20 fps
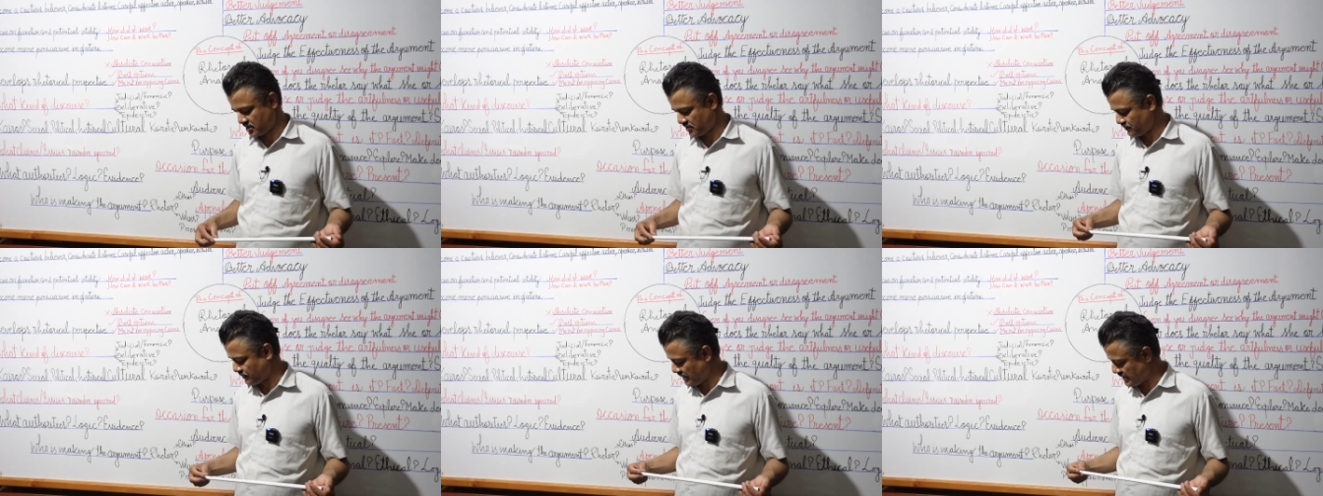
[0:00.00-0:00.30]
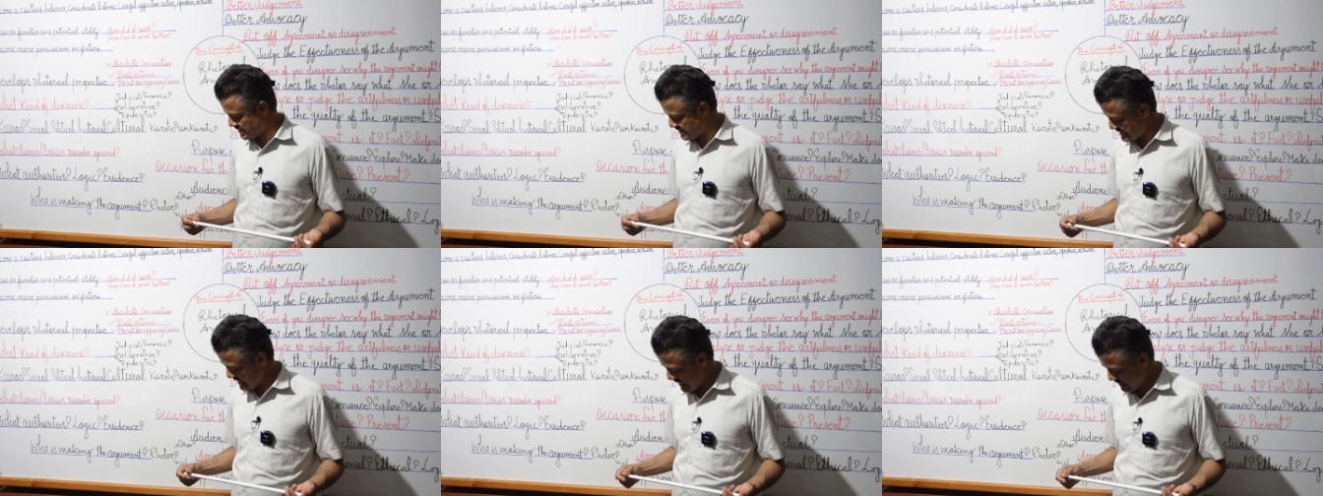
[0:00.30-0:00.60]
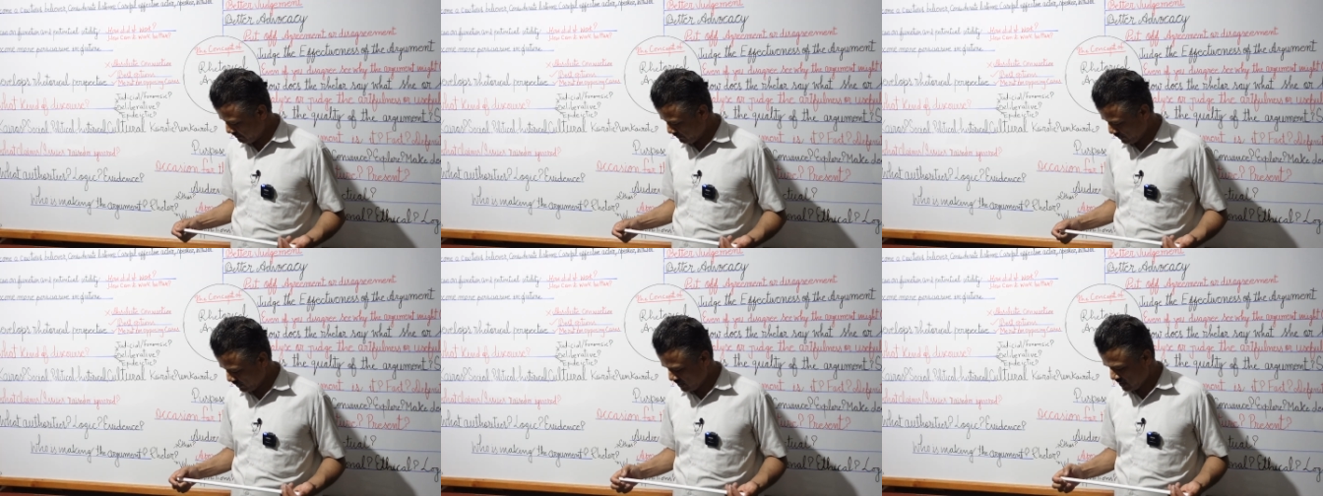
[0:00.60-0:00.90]
For
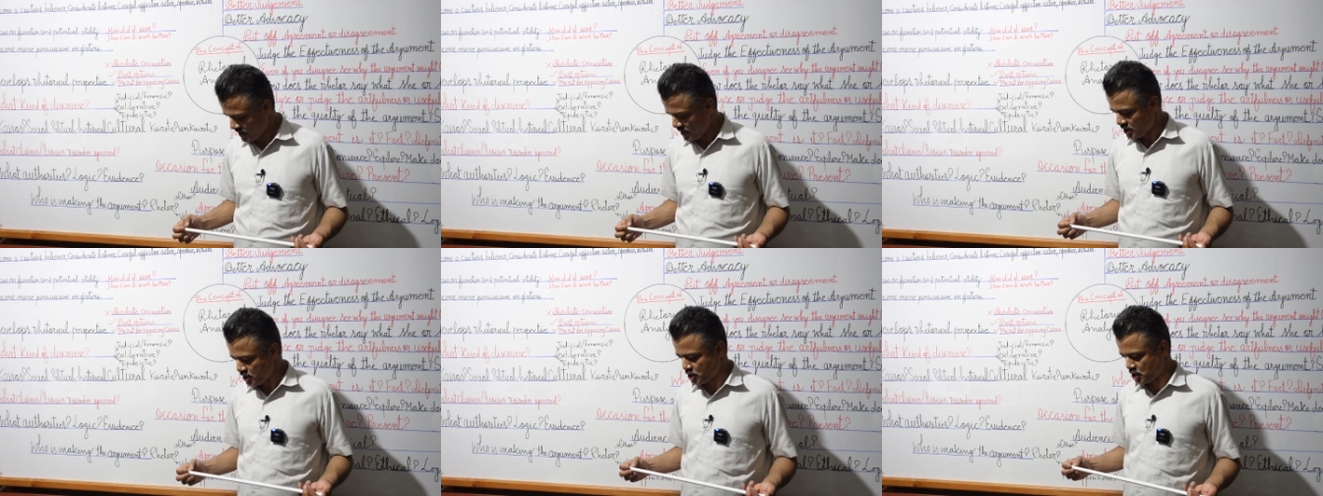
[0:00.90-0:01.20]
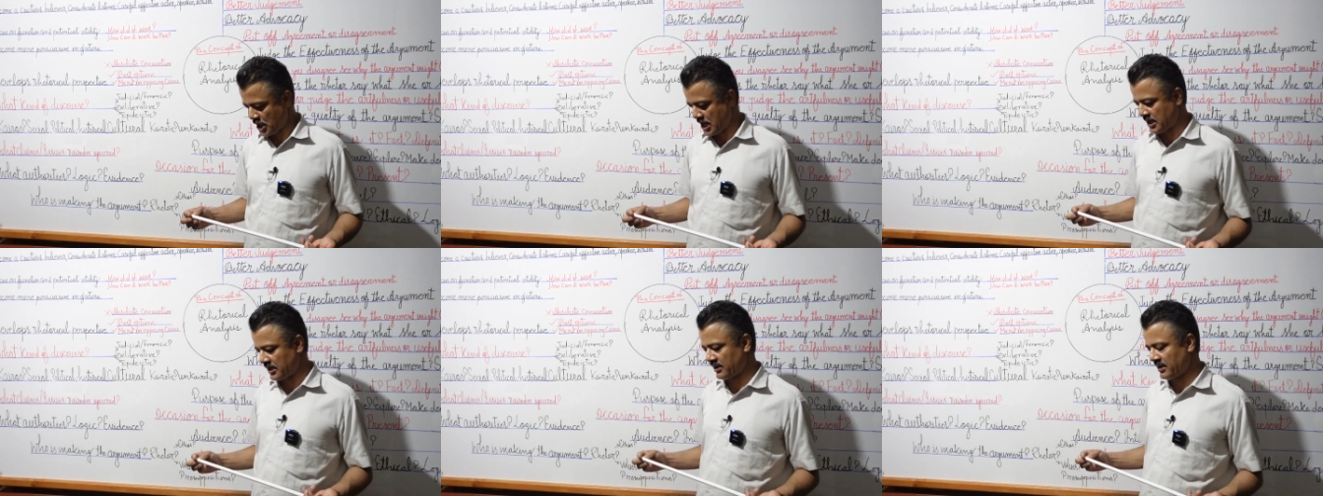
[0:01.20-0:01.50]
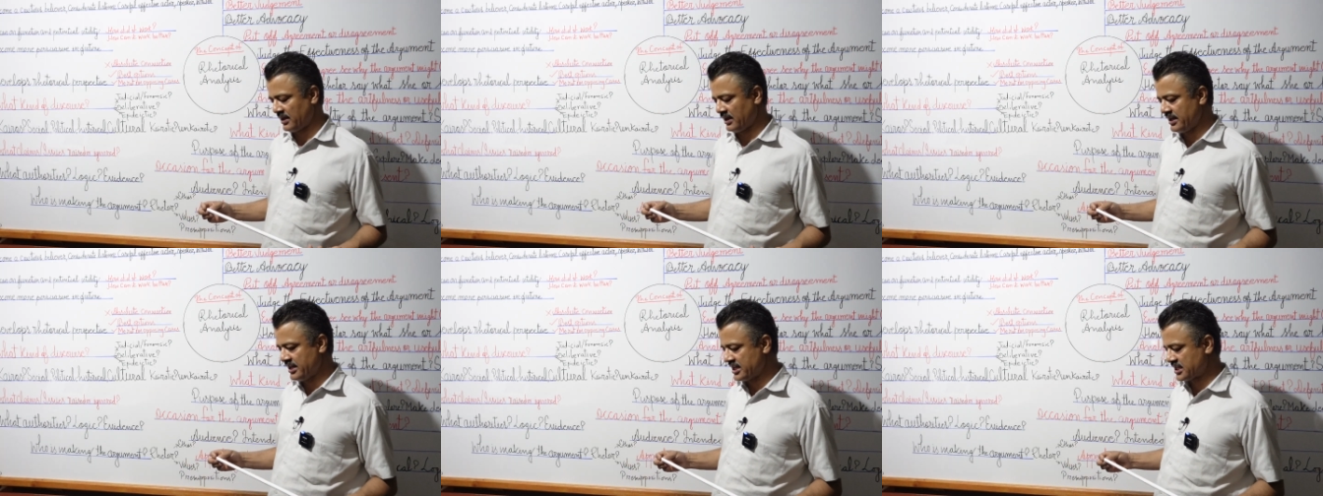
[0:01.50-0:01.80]
example,
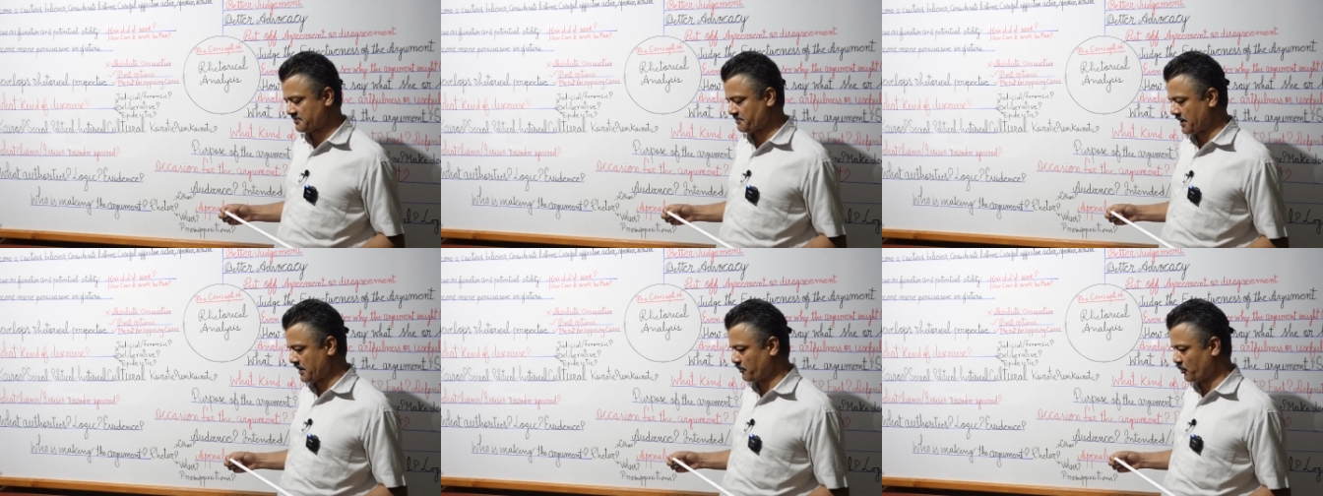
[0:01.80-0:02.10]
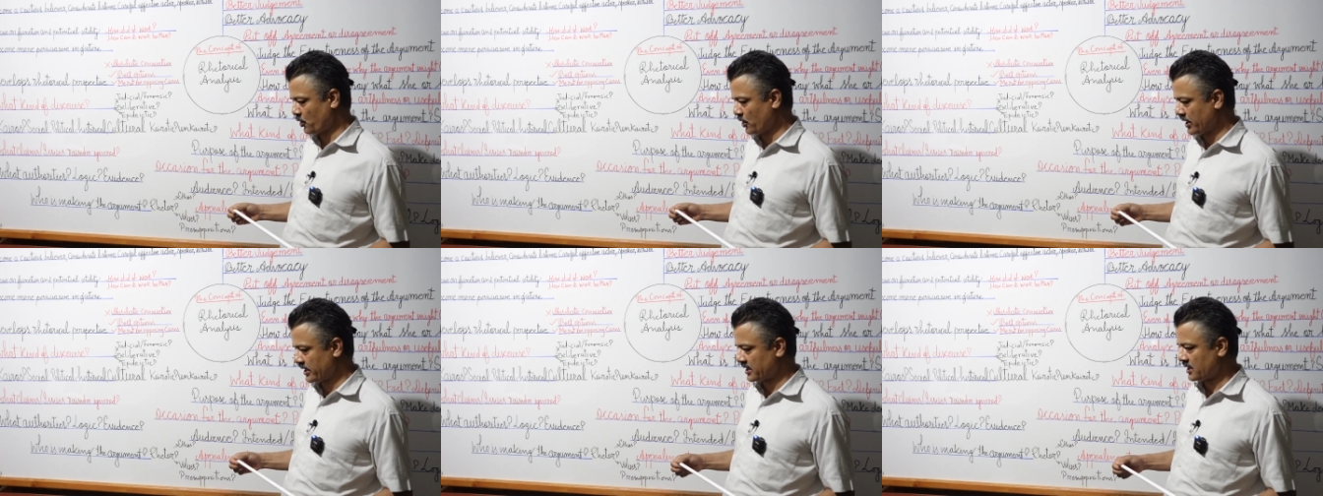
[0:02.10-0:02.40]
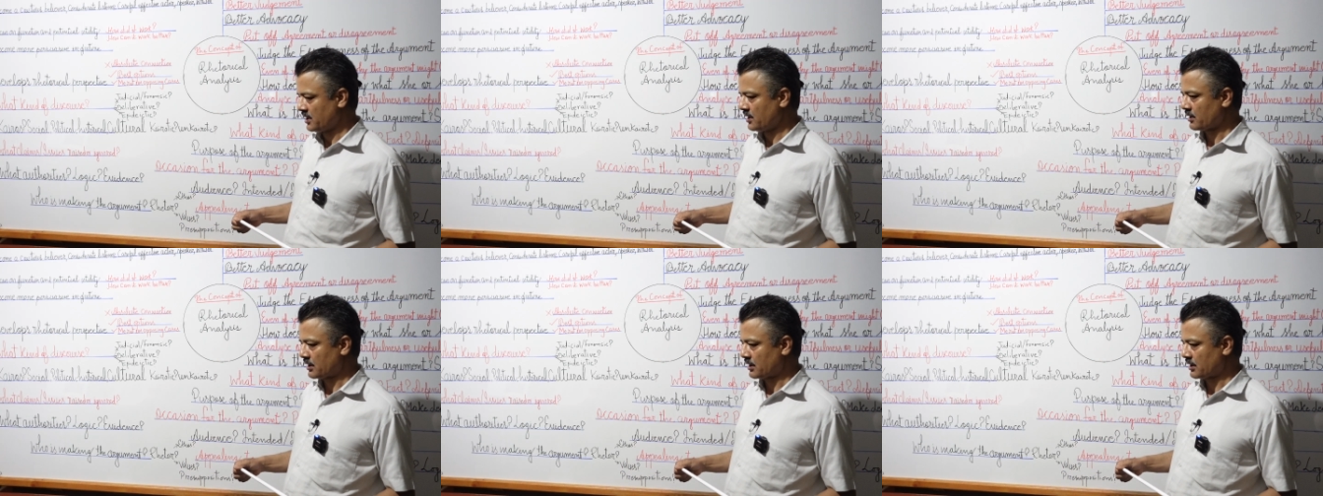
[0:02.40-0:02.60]
Shangri-La's memoir,